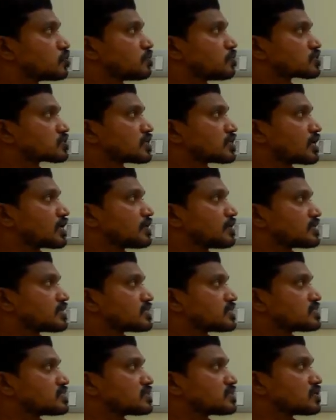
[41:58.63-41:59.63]
2 muscular
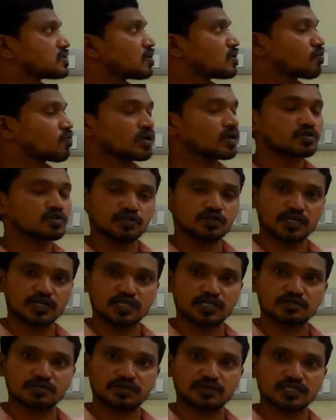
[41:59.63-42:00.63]
branches, 1
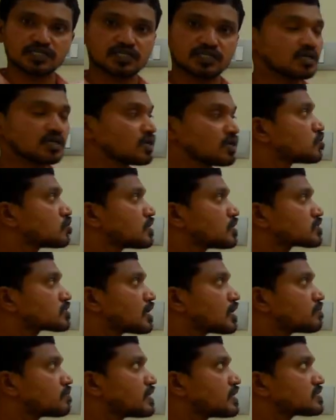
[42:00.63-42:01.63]
cutaneous branch. 2
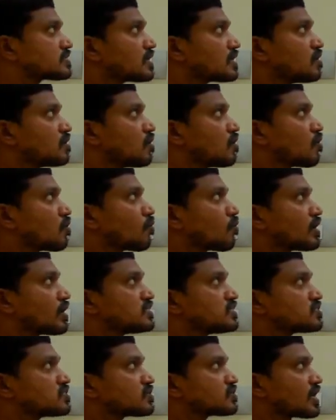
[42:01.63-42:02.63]
muscular branches are,
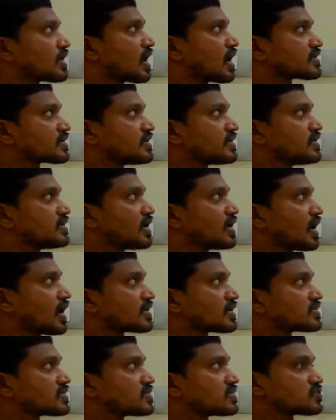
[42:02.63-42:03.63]
one is long head,
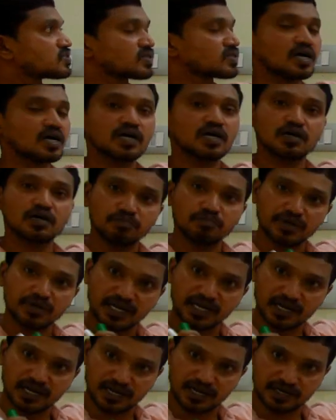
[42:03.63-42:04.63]
another is to the
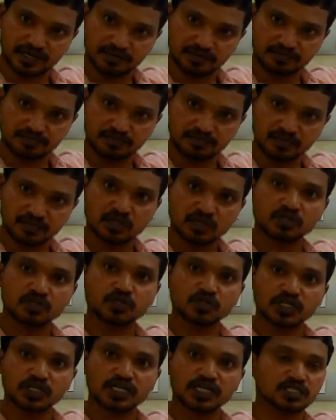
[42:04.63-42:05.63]
medial head.
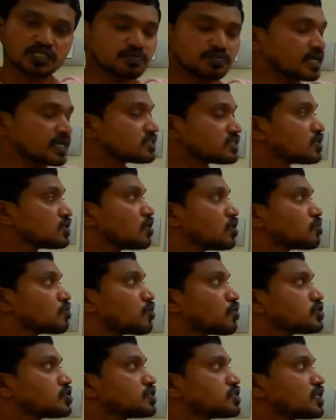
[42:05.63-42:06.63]
Cutaneous branch,
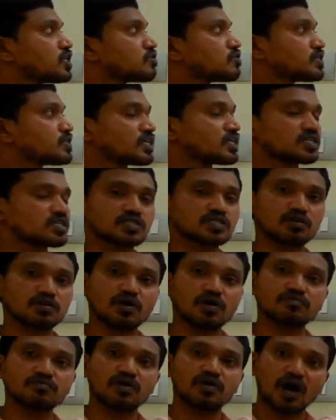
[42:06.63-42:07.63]
posterior cutaneous
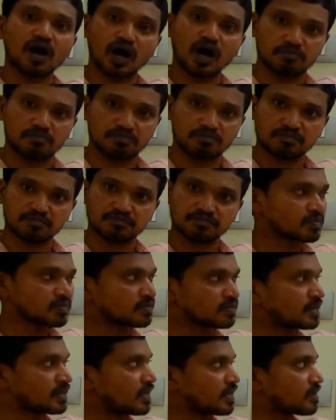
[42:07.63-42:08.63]
nerve of arm.
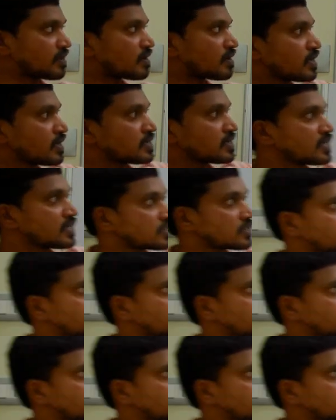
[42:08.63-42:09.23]
Then in